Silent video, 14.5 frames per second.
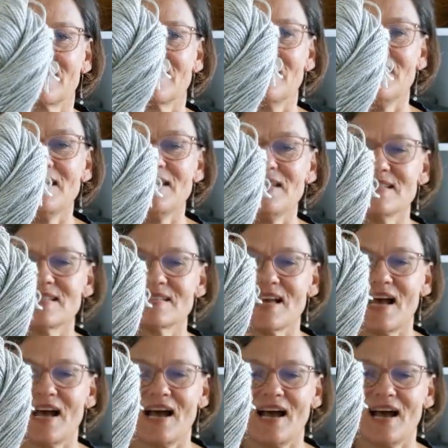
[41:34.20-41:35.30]
These
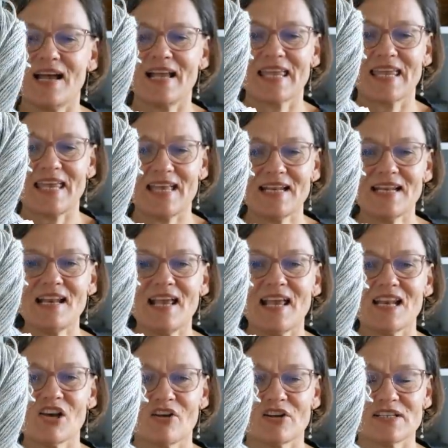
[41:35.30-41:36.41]
are again
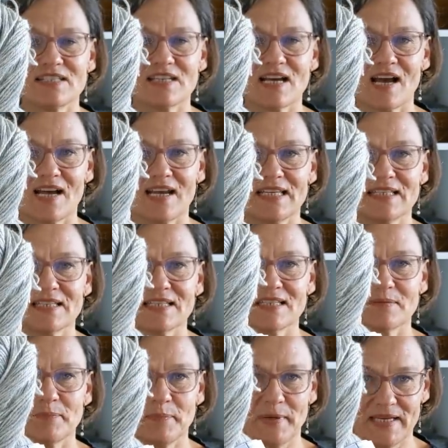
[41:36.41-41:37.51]
an undyed
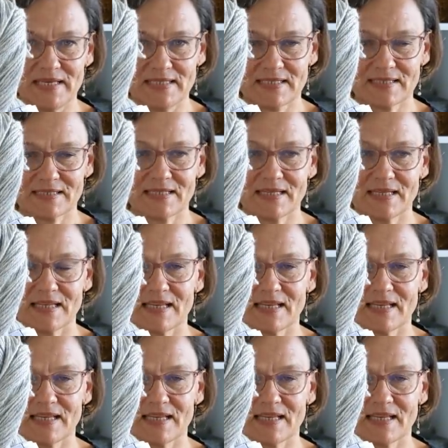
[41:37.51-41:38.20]
base.